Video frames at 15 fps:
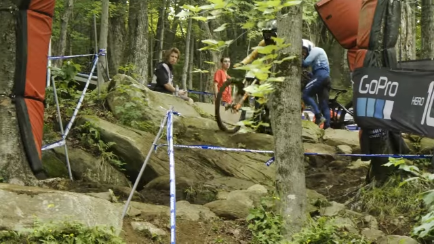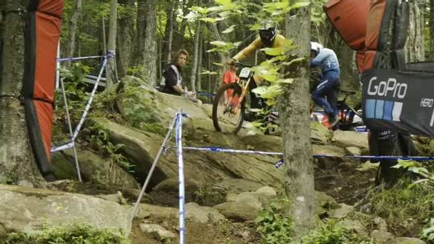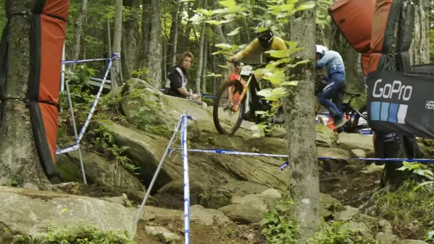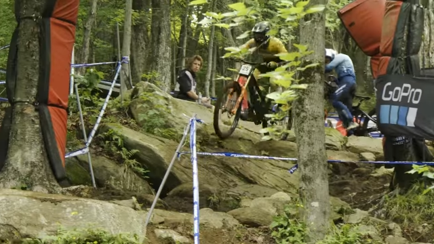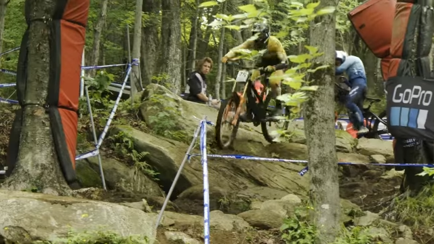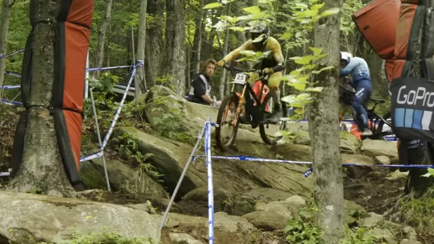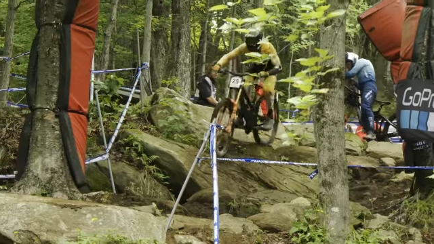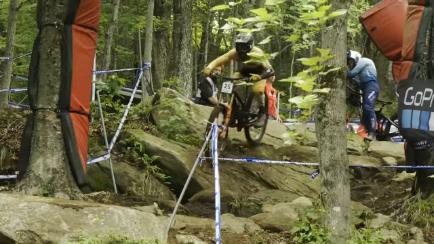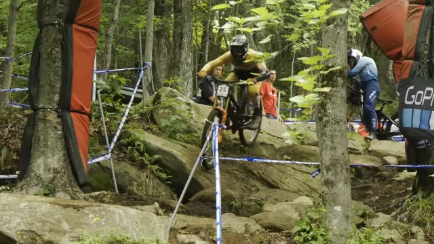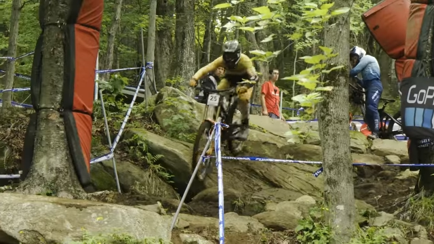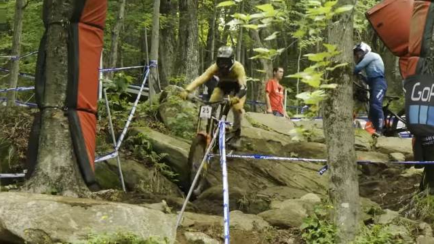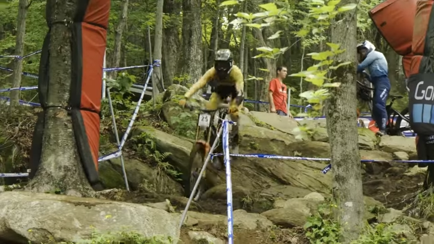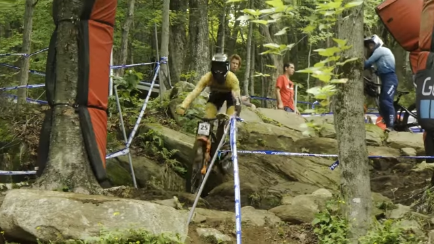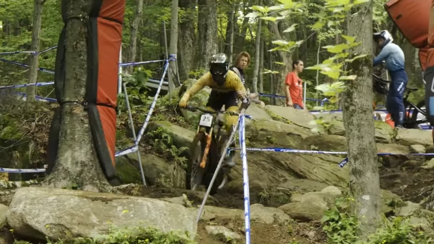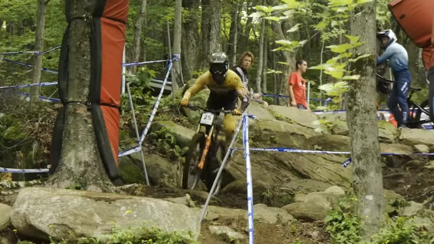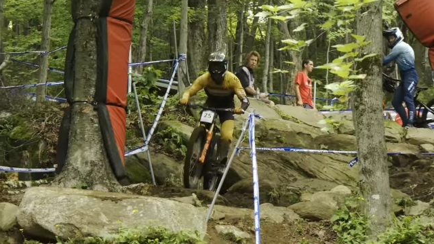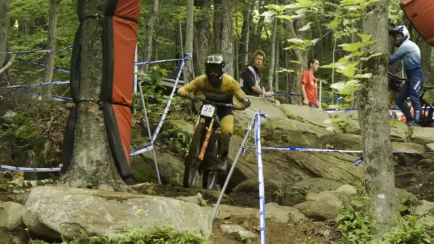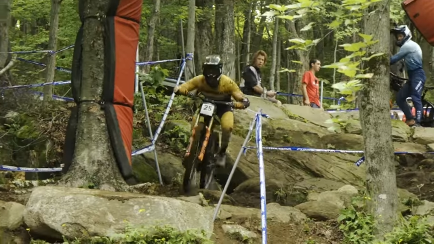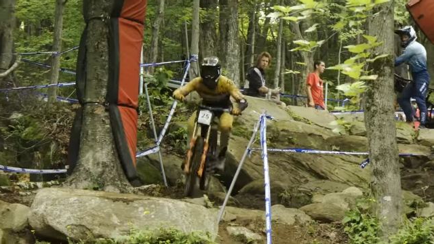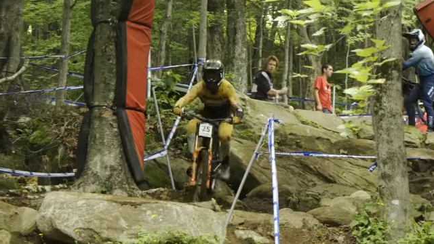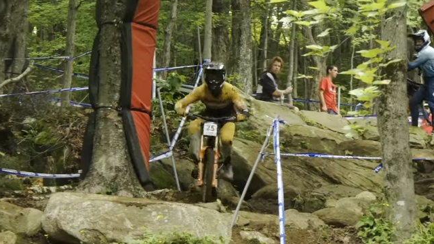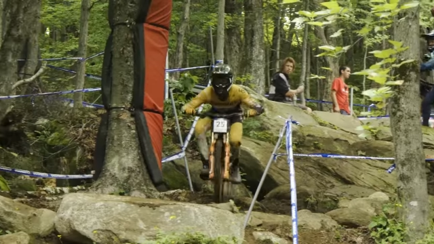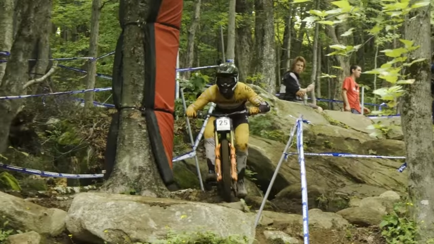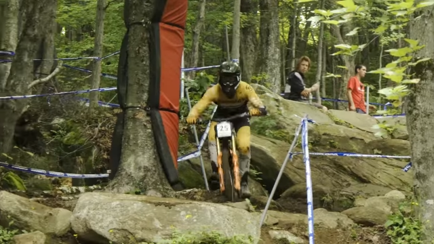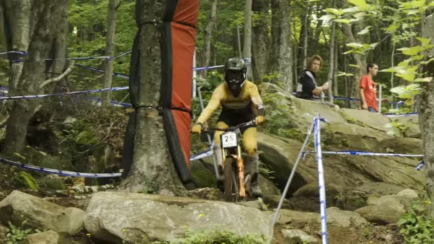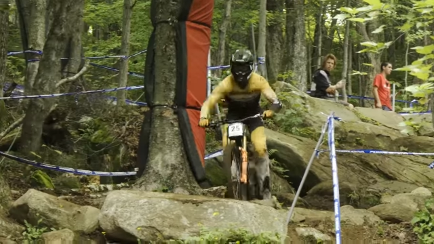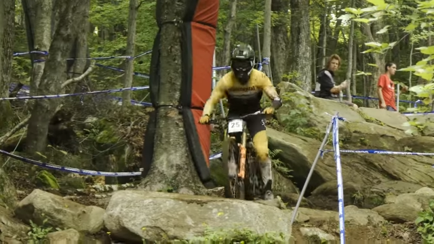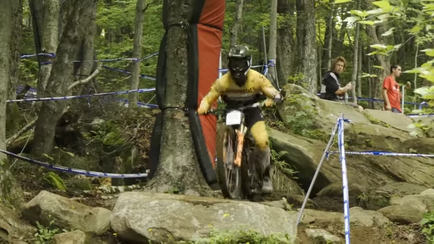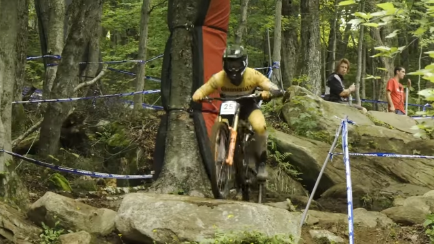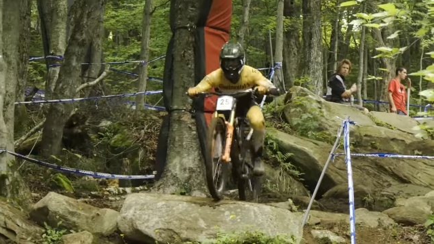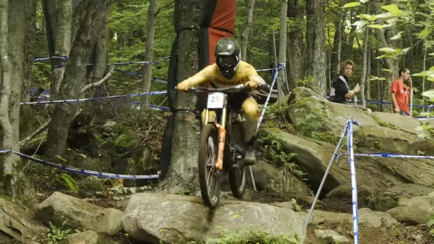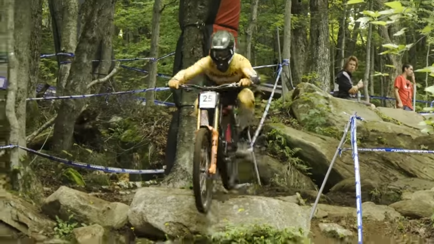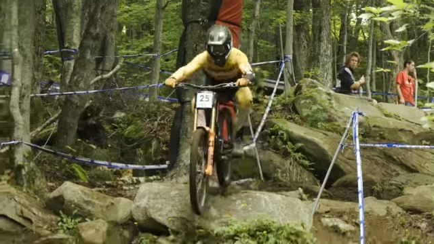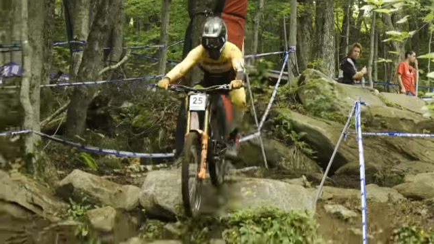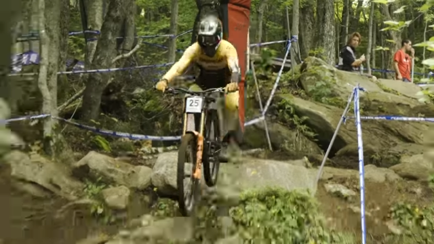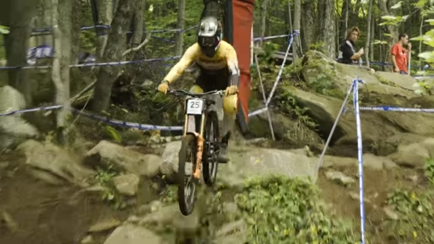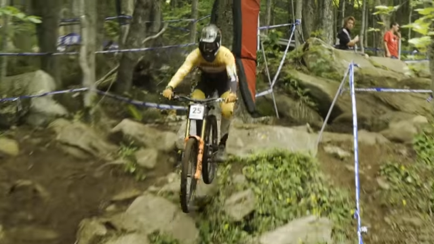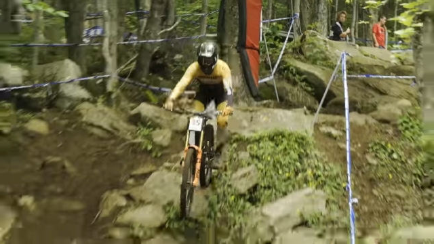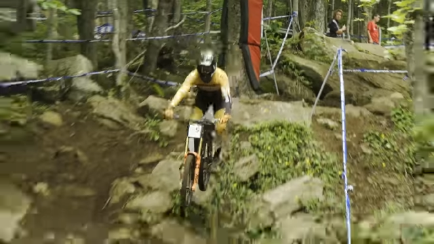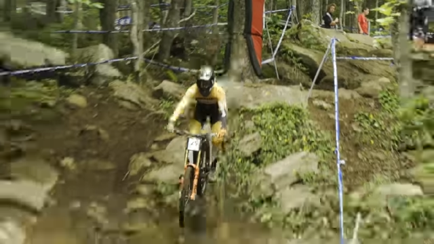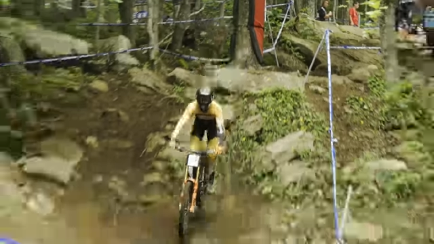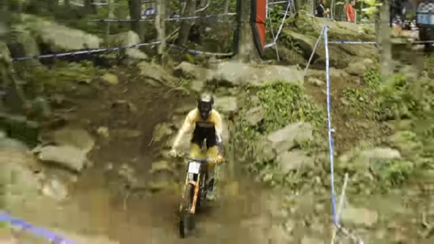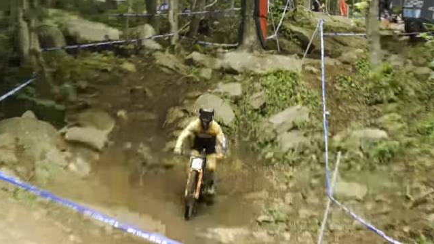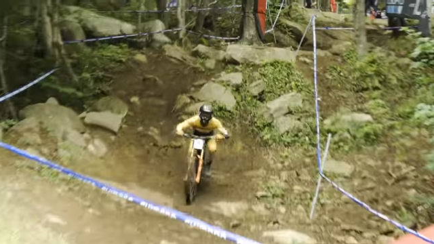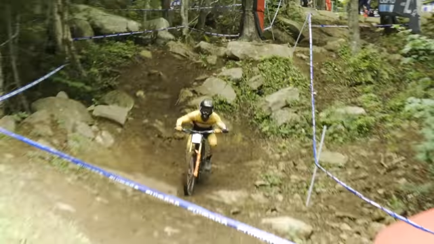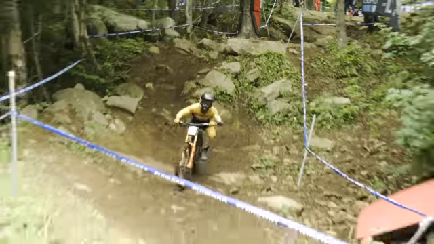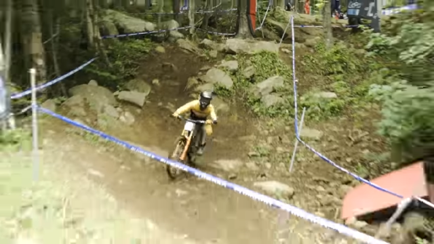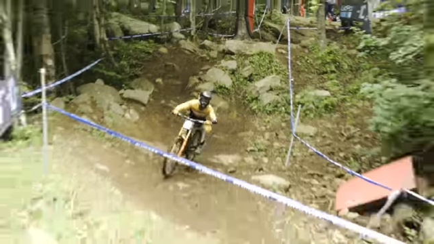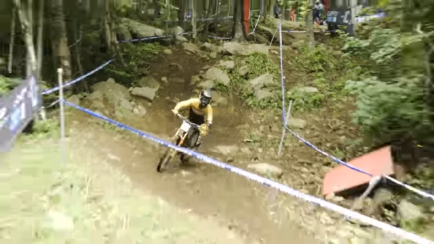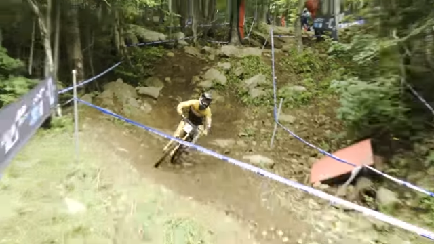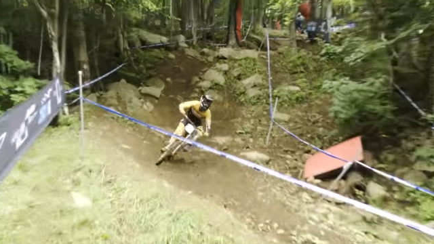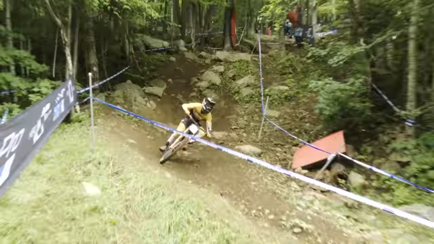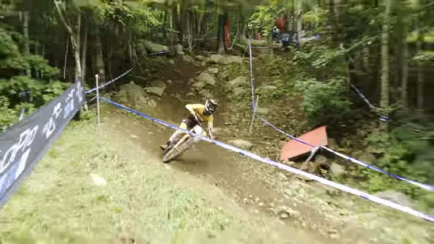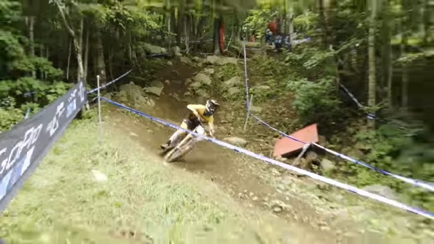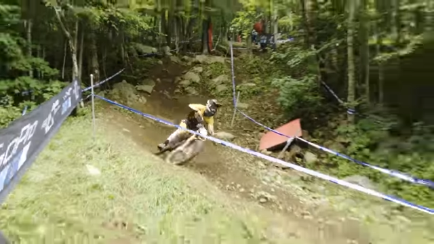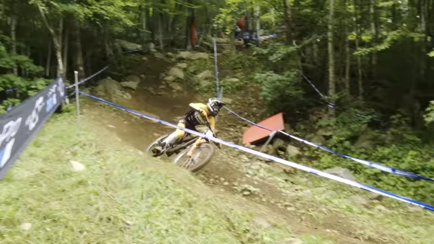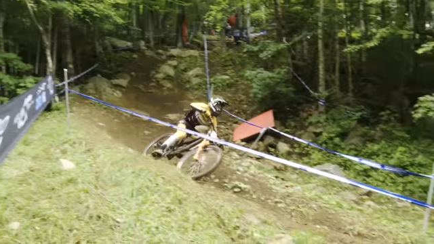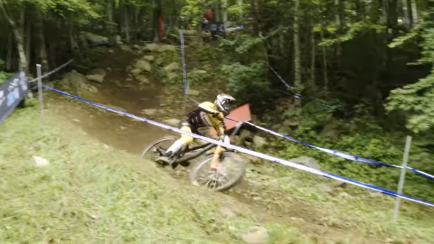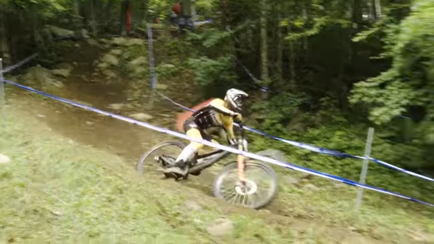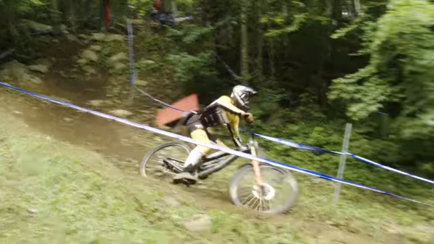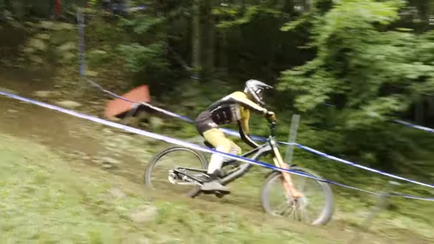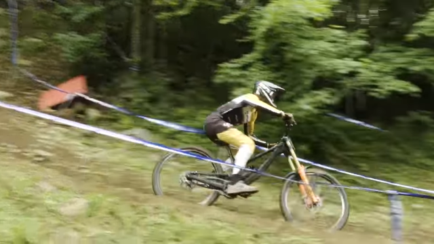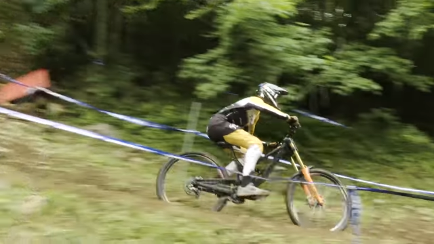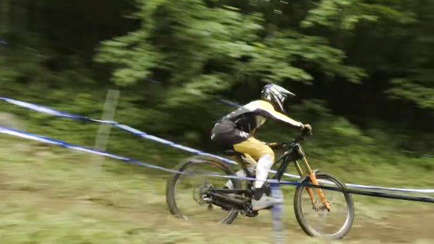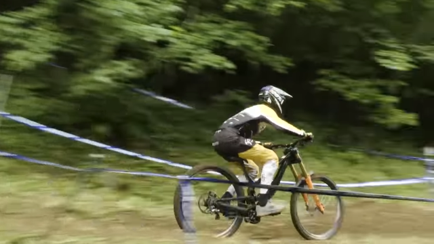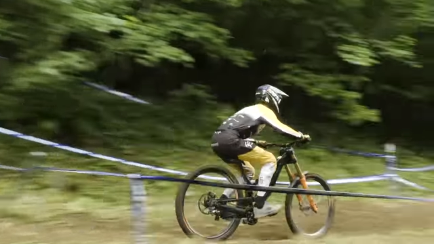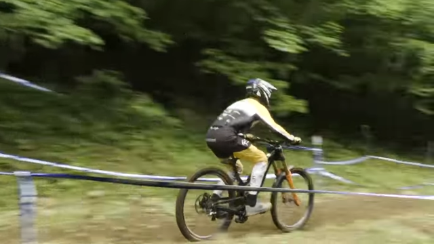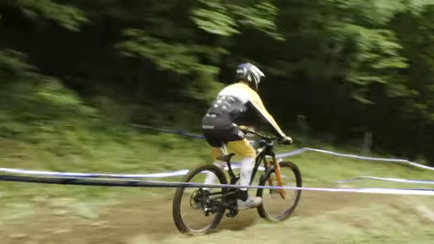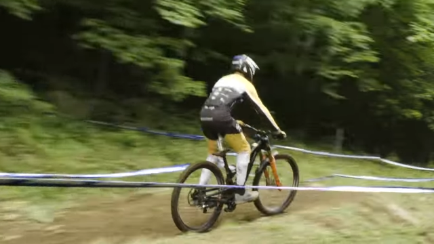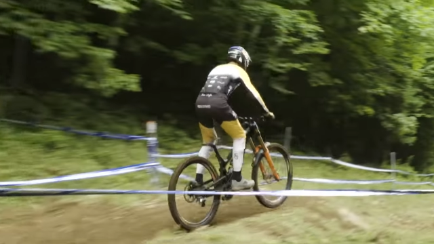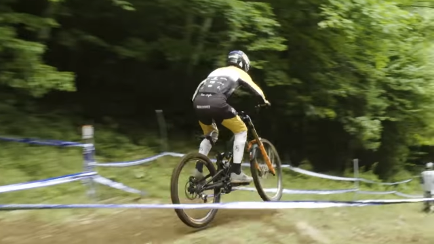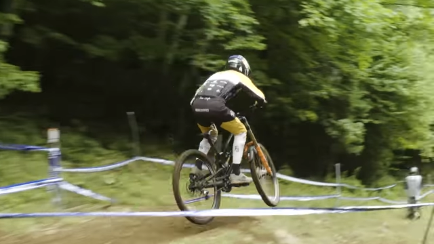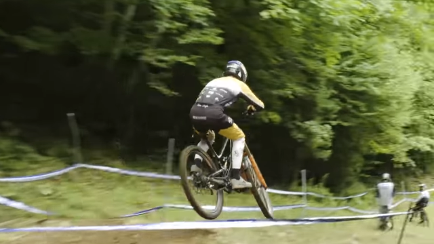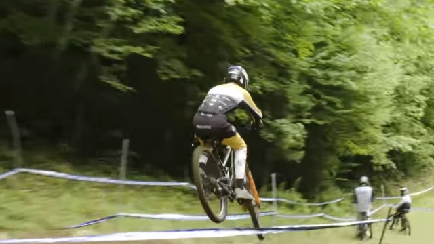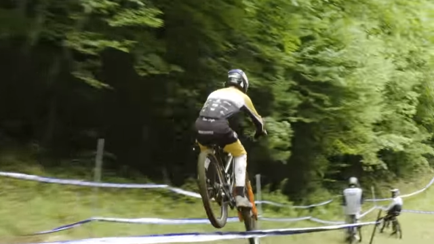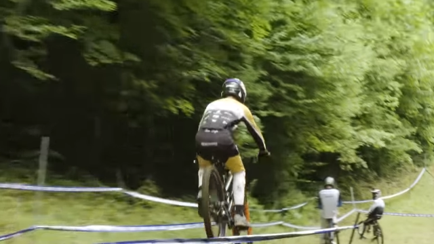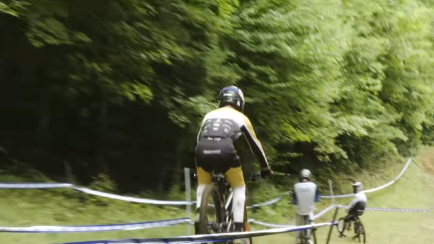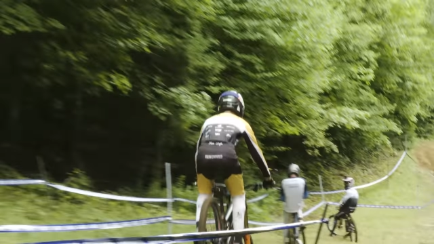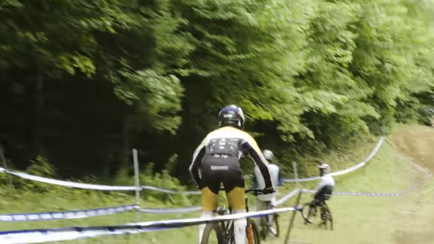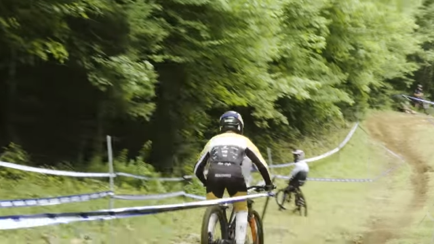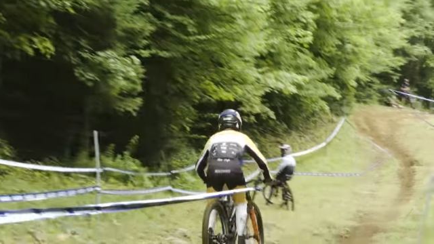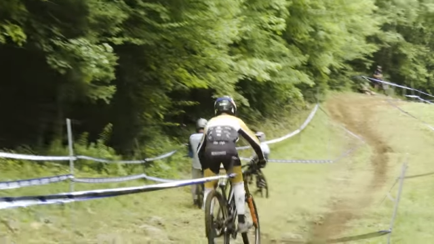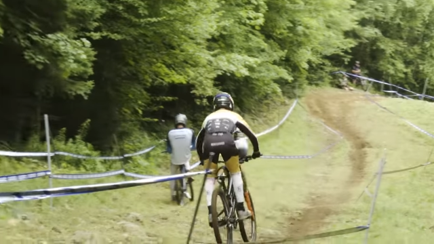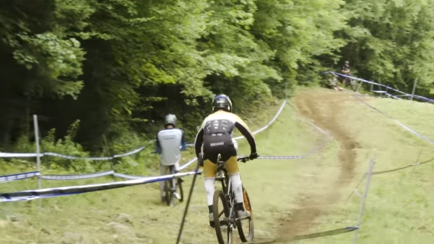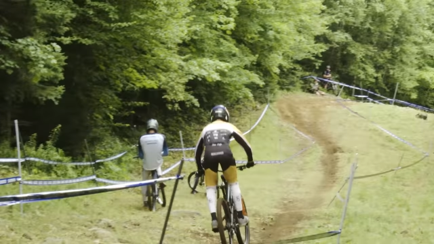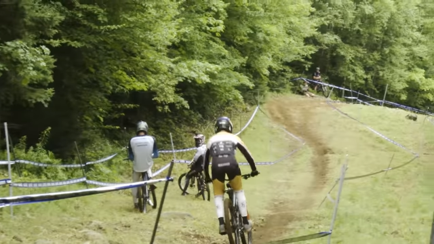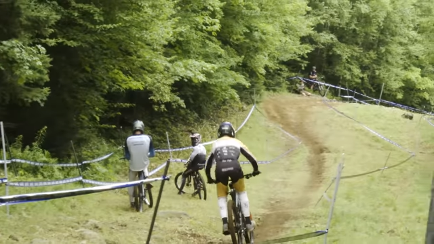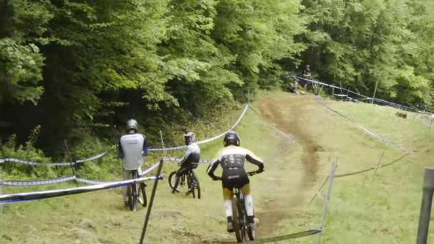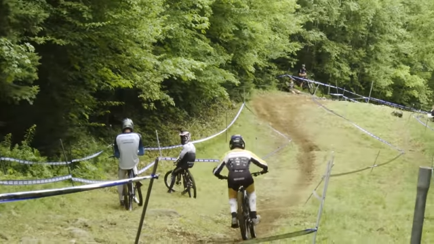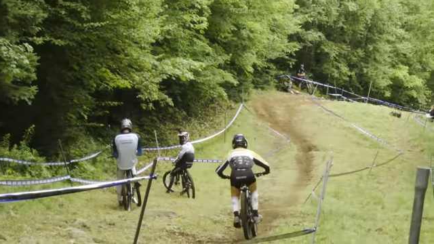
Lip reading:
Nobody's mouth can be seen.